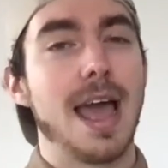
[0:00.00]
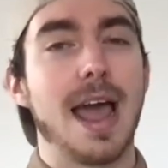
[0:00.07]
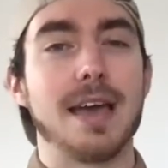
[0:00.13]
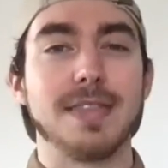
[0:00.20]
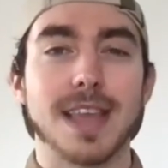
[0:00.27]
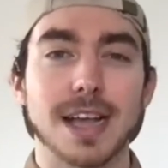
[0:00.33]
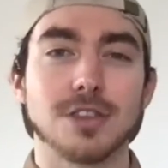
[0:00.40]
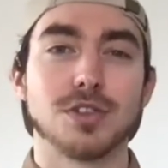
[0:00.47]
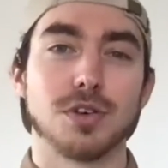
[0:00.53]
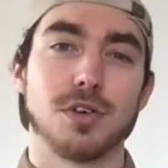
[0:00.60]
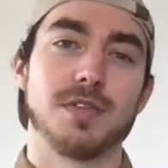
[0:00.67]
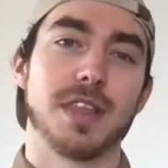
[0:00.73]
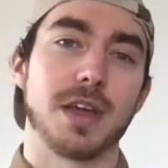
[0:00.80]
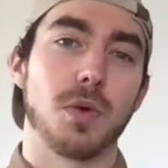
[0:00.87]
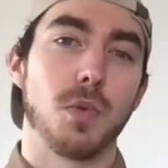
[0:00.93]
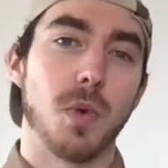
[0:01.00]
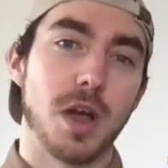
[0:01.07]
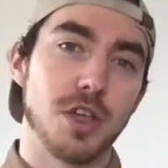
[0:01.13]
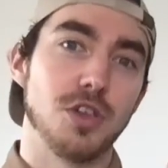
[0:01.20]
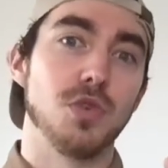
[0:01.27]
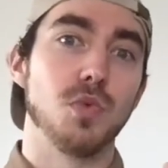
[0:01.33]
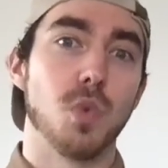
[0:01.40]
And that's sort of like
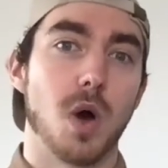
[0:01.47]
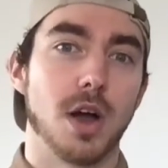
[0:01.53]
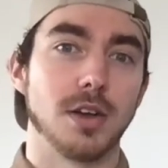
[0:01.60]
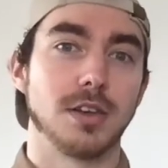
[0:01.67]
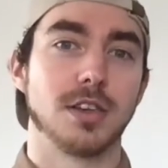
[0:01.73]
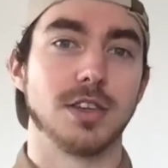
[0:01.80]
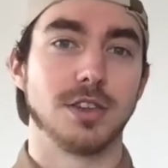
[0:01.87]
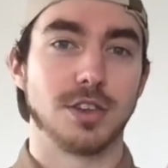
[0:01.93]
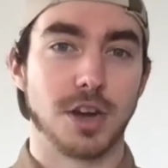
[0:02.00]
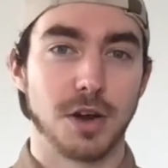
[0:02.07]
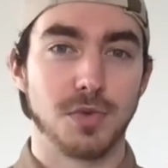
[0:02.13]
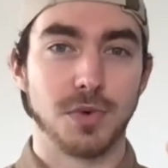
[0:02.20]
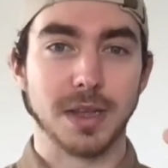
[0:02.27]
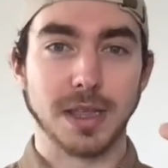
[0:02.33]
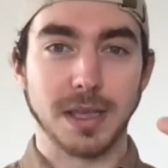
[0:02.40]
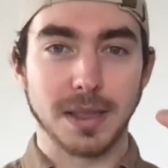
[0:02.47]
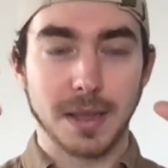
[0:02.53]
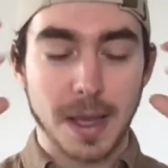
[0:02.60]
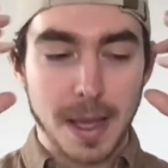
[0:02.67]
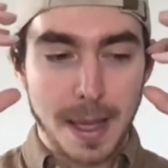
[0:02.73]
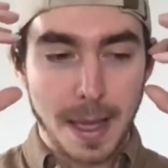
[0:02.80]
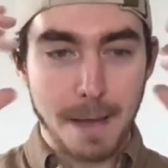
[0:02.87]
what you want to start really
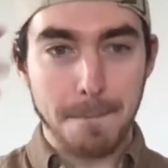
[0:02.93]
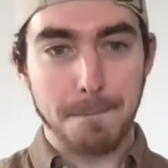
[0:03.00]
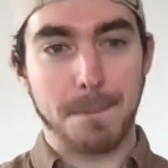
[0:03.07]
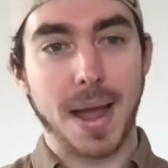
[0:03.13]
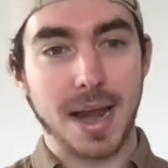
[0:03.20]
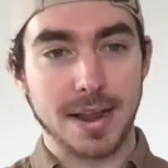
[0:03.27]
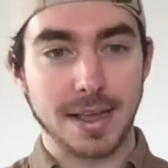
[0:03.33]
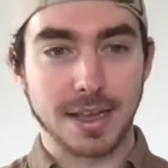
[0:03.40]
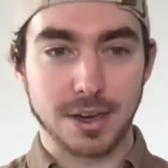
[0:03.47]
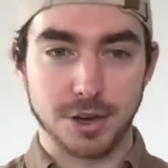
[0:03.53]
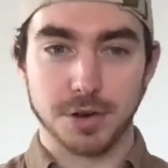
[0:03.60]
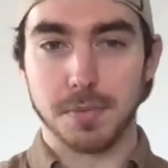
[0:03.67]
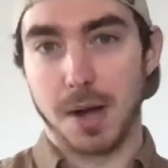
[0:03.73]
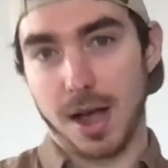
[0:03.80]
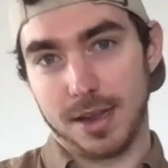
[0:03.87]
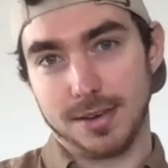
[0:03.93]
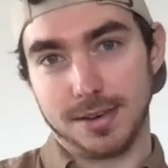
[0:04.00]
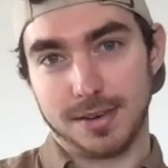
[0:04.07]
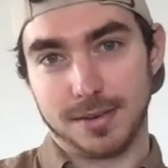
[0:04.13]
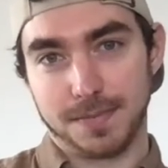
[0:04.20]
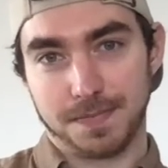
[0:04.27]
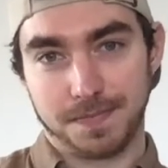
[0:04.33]
embedding in your mind.